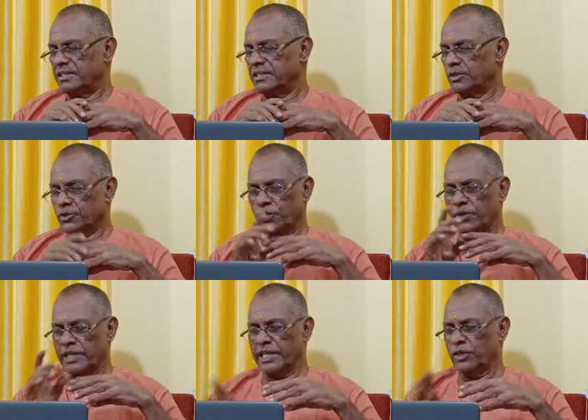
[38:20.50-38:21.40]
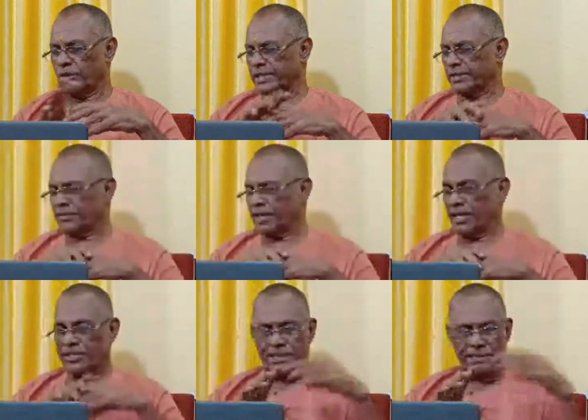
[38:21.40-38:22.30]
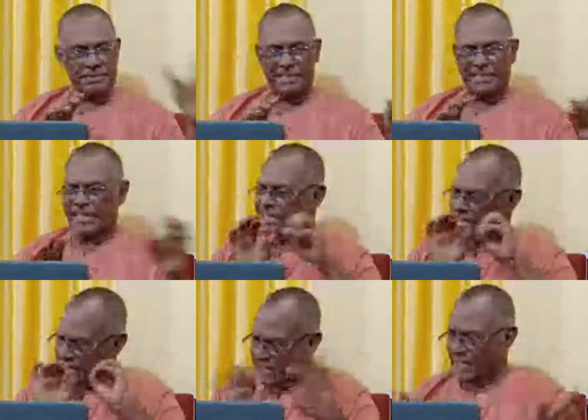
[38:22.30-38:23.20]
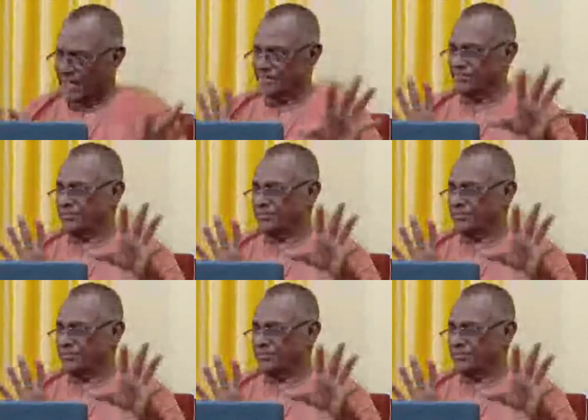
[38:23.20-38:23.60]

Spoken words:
You should read In Quest of God or something like that. Nothing.